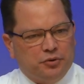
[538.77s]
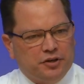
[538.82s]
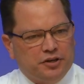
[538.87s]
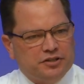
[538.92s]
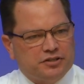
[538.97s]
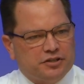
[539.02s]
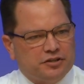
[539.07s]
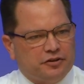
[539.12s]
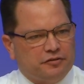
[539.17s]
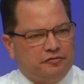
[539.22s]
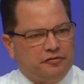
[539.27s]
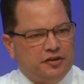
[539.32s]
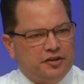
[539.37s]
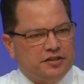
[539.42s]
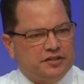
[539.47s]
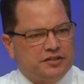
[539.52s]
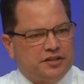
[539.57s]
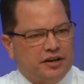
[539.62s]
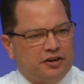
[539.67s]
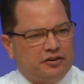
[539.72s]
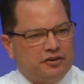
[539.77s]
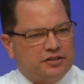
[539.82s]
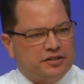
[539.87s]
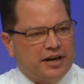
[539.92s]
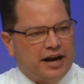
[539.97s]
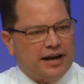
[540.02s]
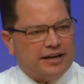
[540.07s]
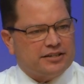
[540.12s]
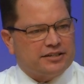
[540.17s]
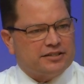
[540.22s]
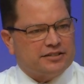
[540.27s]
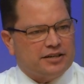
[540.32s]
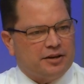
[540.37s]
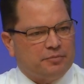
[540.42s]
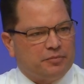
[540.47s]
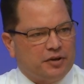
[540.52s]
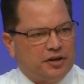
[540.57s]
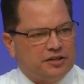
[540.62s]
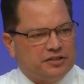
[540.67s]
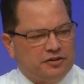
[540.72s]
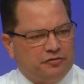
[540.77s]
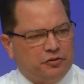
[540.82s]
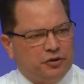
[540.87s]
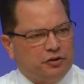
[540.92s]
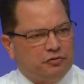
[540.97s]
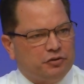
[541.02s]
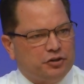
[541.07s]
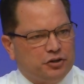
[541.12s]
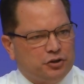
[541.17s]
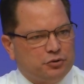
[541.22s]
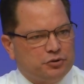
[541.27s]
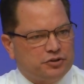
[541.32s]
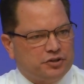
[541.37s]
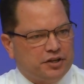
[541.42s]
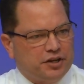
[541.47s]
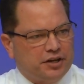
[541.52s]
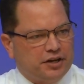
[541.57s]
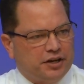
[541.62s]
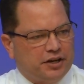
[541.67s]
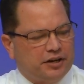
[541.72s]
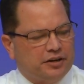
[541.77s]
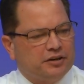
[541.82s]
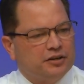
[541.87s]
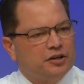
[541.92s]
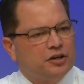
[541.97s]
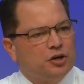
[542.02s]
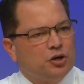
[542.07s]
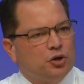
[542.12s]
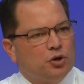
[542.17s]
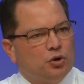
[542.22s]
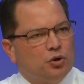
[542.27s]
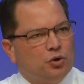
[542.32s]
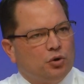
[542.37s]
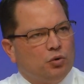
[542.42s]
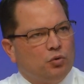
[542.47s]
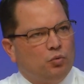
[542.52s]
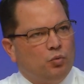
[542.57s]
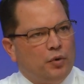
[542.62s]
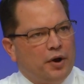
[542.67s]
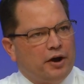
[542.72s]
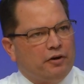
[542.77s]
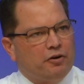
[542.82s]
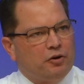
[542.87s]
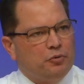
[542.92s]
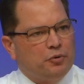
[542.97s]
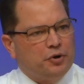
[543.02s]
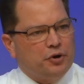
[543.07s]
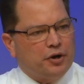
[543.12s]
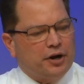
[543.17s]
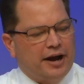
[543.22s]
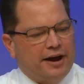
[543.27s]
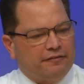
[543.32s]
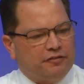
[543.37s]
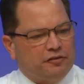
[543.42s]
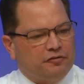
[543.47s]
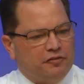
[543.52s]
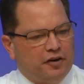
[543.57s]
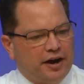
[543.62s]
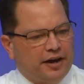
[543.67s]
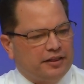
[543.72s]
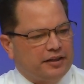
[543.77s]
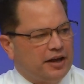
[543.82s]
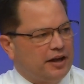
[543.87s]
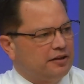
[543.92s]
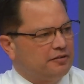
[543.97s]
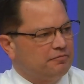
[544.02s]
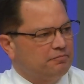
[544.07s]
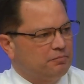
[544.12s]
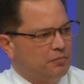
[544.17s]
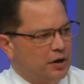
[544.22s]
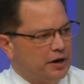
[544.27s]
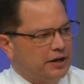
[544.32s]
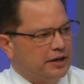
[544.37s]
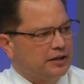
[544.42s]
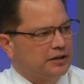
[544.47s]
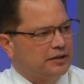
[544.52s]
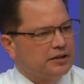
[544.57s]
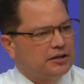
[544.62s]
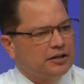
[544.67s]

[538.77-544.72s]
These are the fees that are attached to some things. If we can reduce there, where are we going to have to find that money?